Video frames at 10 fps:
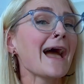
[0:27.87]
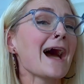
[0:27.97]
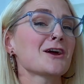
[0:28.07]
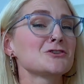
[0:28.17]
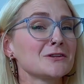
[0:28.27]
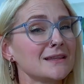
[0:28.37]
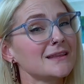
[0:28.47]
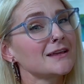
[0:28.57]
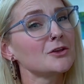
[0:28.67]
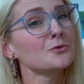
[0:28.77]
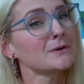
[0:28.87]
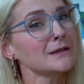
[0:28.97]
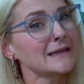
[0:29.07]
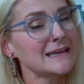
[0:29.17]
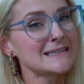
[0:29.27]
actually think you
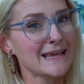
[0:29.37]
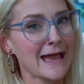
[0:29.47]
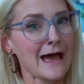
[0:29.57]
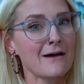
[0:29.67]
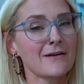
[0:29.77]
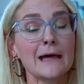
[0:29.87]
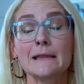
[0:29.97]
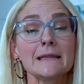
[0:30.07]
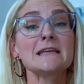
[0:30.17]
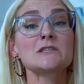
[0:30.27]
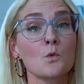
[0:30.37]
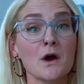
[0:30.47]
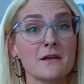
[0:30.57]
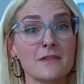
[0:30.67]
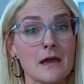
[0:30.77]
really need to have at least
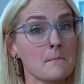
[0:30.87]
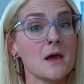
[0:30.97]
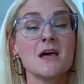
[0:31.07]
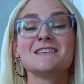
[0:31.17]
one of them